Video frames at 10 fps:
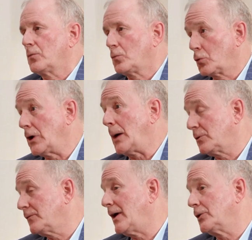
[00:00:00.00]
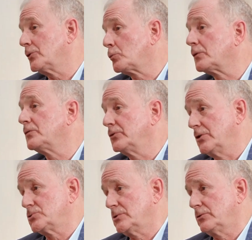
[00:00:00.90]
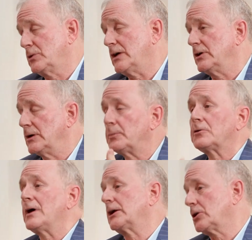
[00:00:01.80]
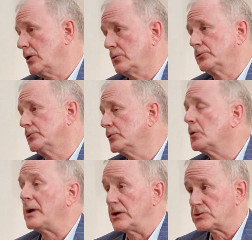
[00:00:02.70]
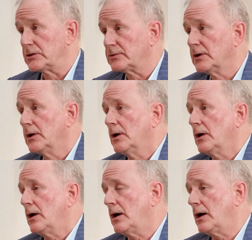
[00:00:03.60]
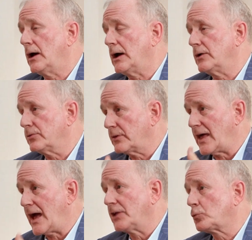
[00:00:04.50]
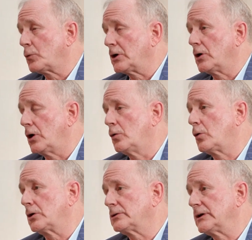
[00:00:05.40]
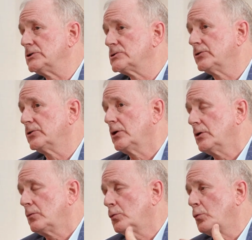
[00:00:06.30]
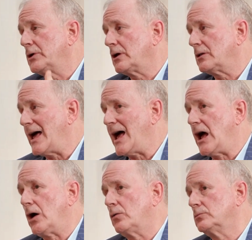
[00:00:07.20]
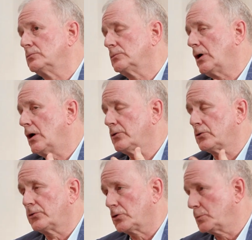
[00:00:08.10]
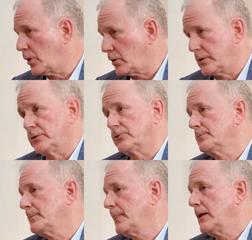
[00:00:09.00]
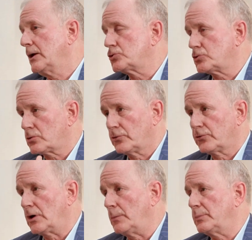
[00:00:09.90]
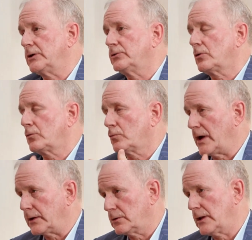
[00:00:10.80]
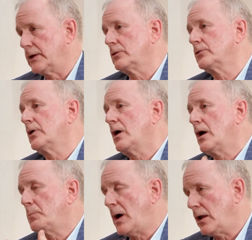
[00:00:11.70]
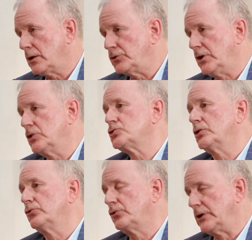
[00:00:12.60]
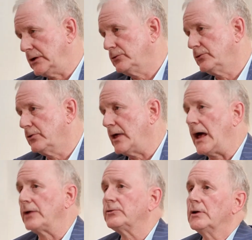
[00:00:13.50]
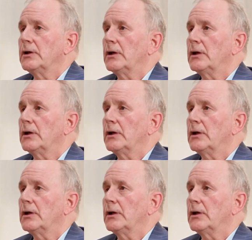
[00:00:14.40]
We're not providers, we're physicians. We have a Hippocratic oath to the patient. And that's where we owe our allegiance. When we allow other third parties, insurance companies, regulators, politicians into that,